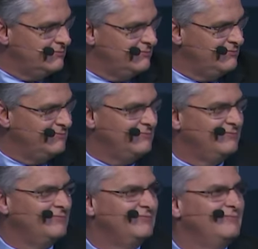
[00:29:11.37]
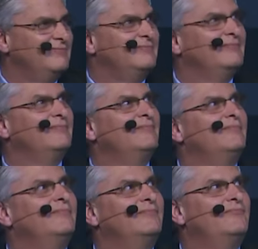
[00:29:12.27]

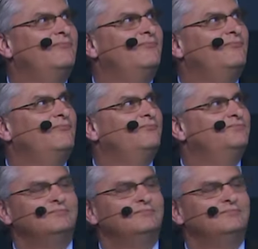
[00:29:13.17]
(silence)